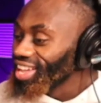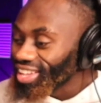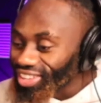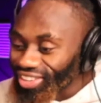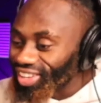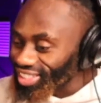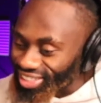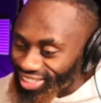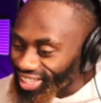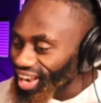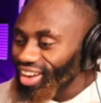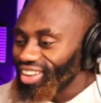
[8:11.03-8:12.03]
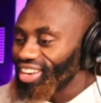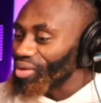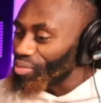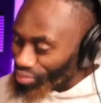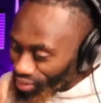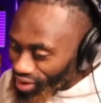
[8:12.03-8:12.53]
you can tell, like,
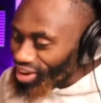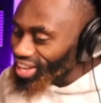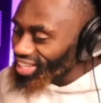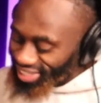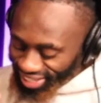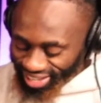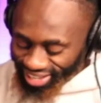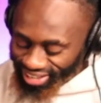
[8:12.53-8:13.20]
bro is in it.